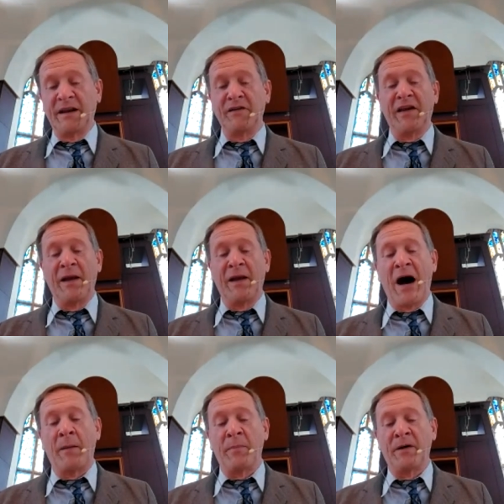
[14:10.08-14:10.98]
giving him
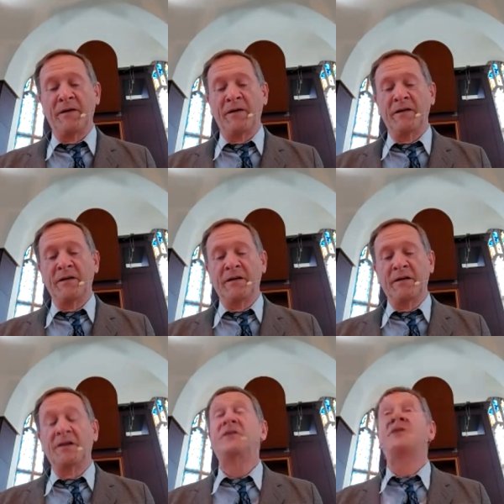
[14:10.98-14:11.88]
up
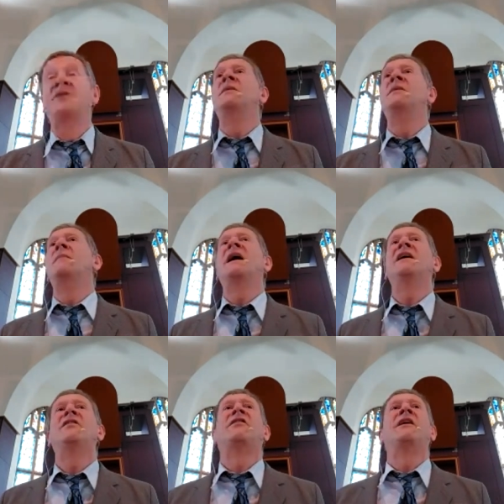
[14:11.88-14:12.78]
to be
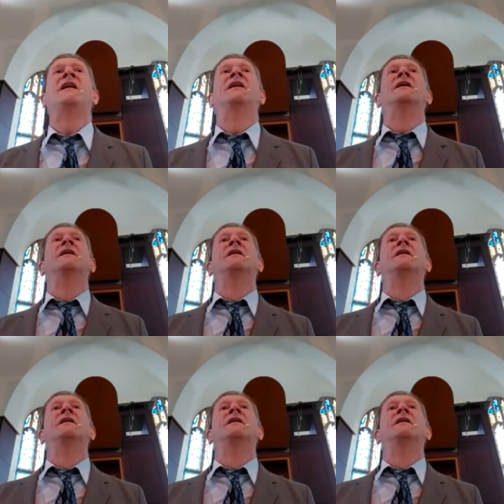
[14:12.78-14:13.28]
made sin.